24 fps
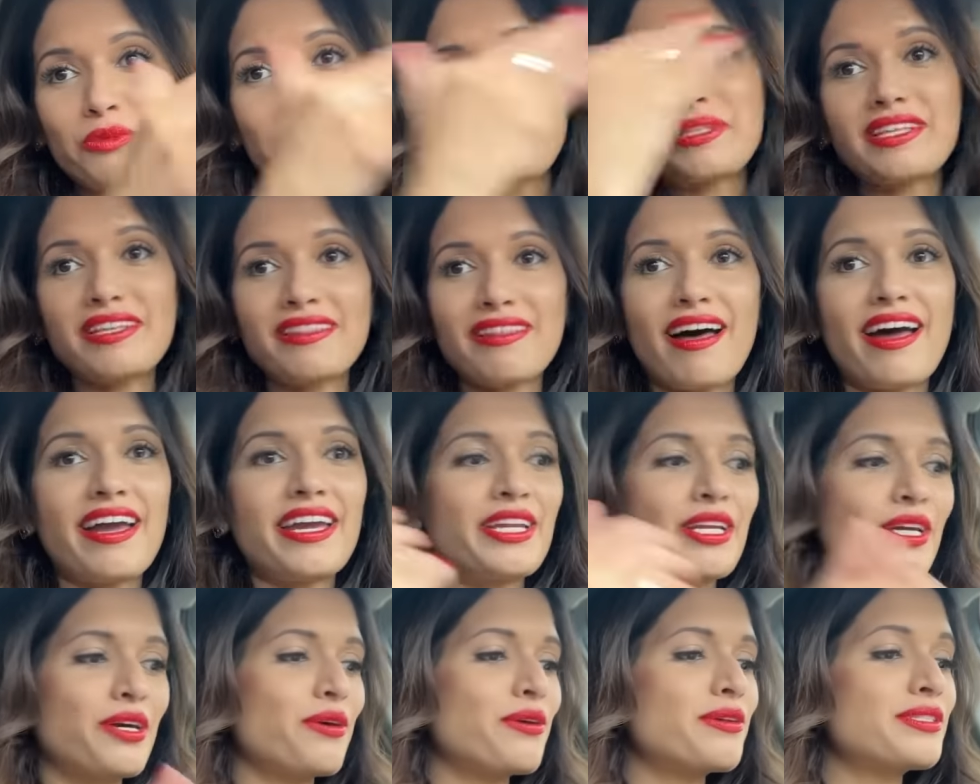but the
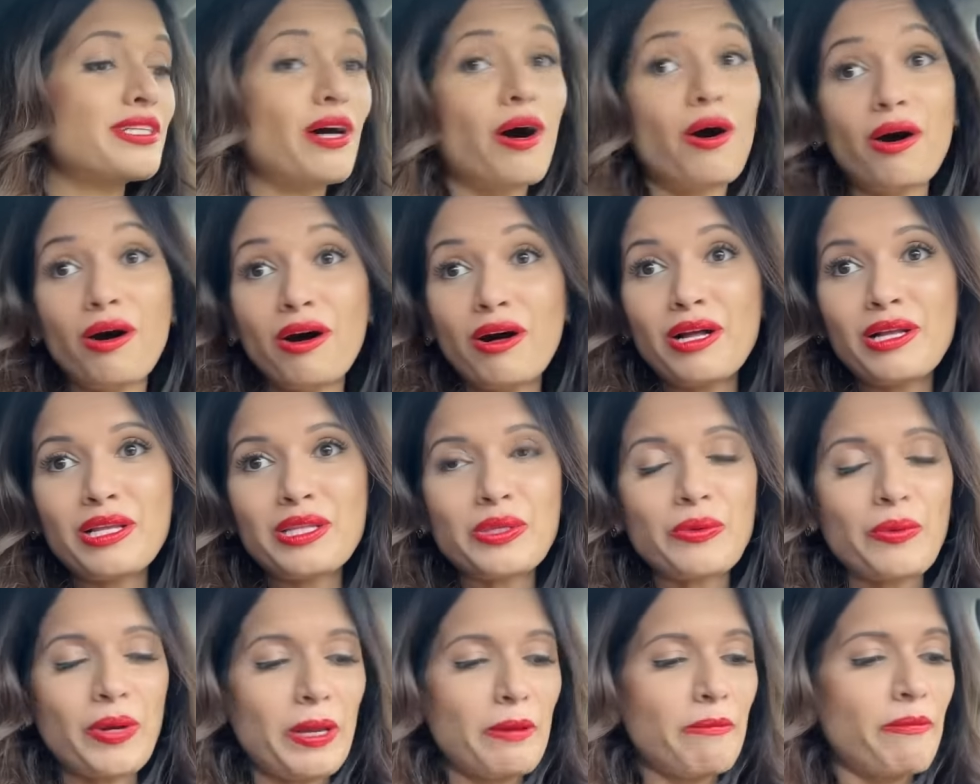line goes all
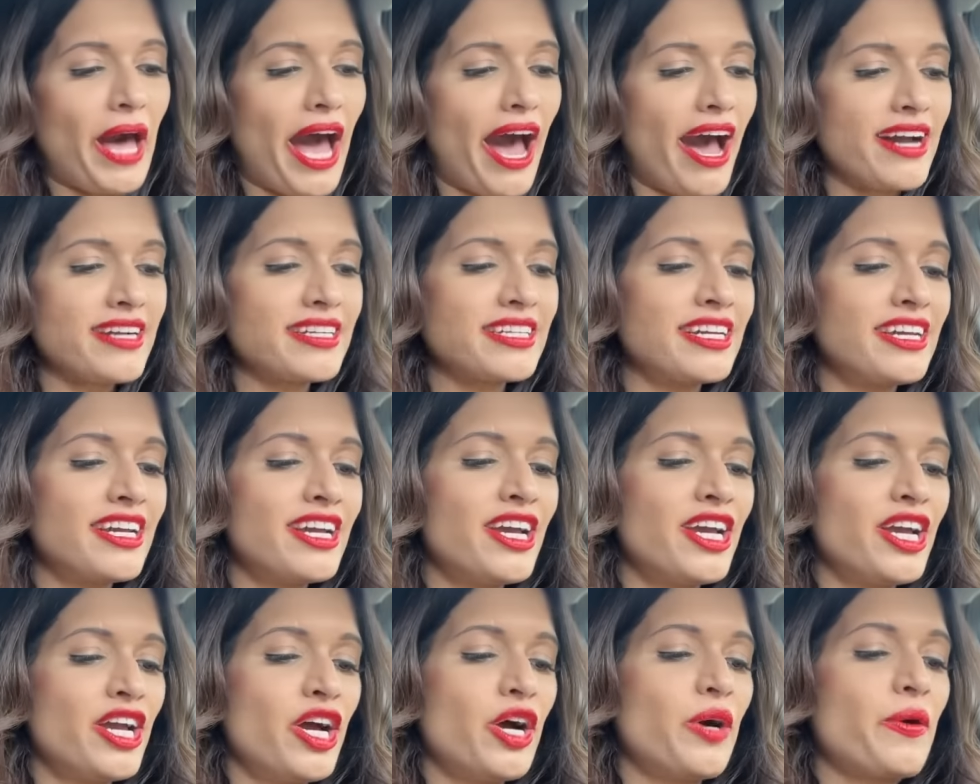the way back.
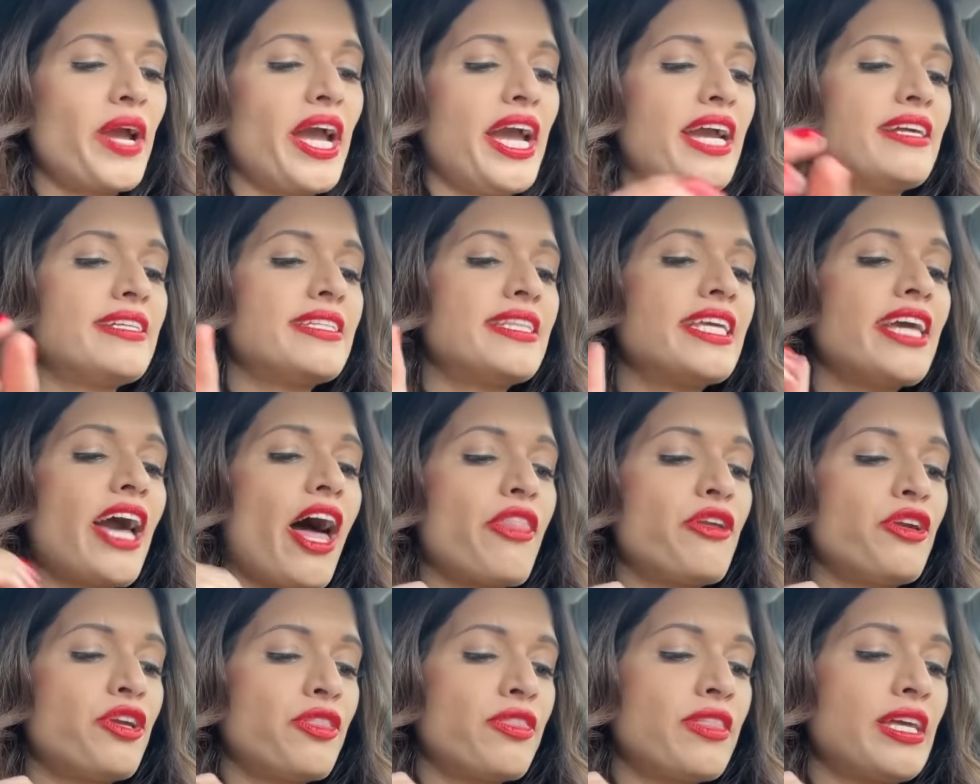Okay, the
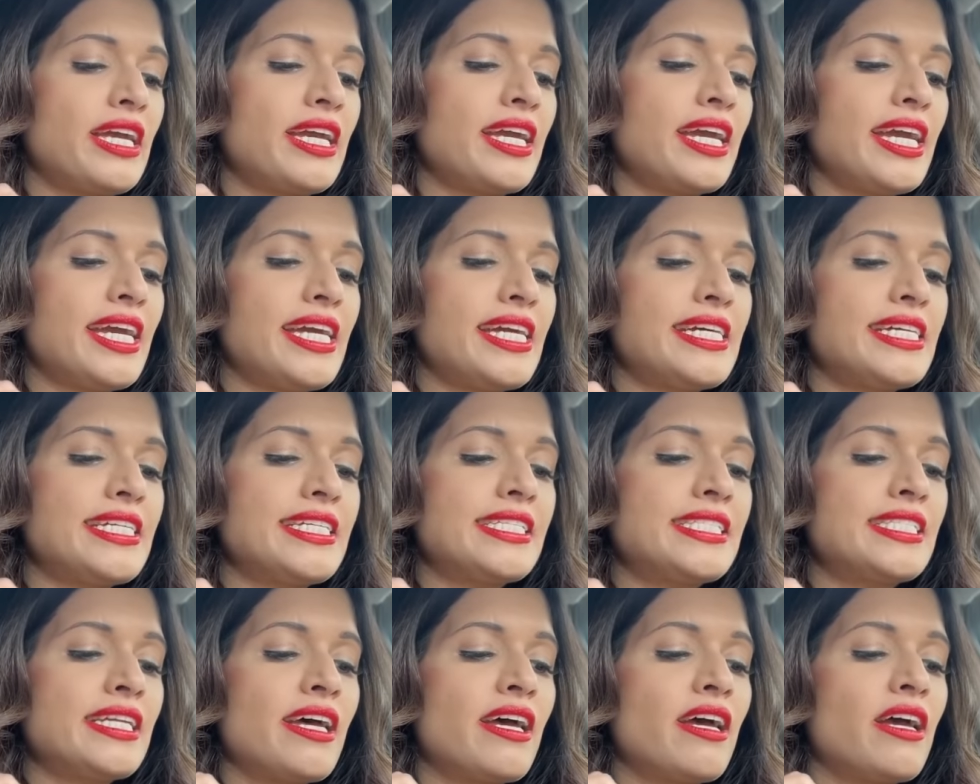other thing
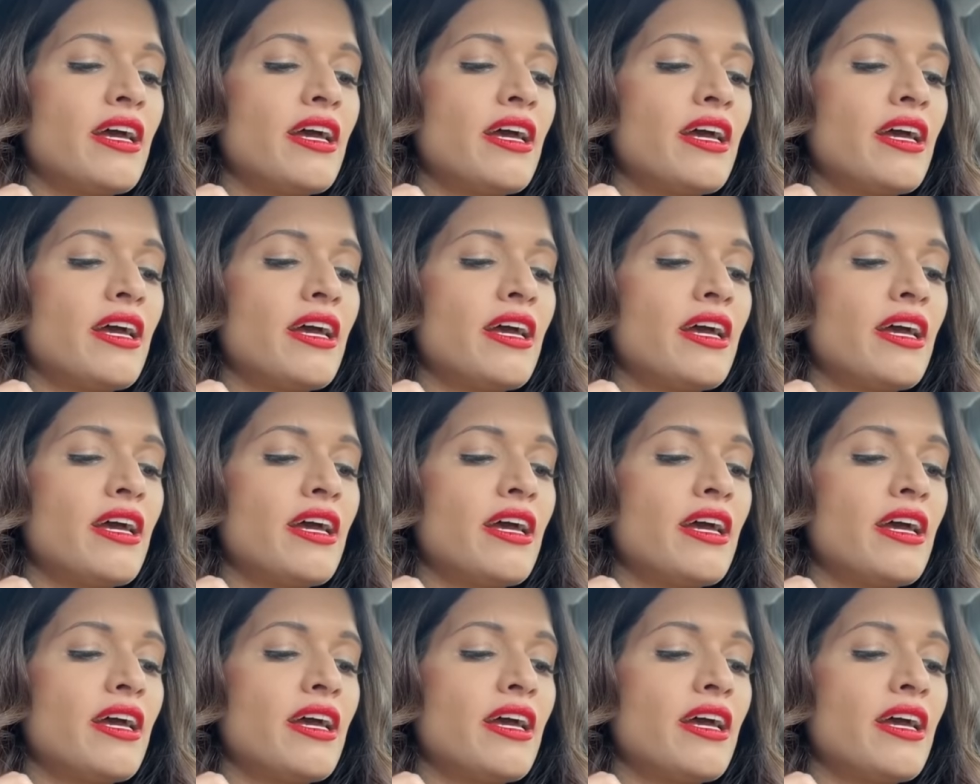is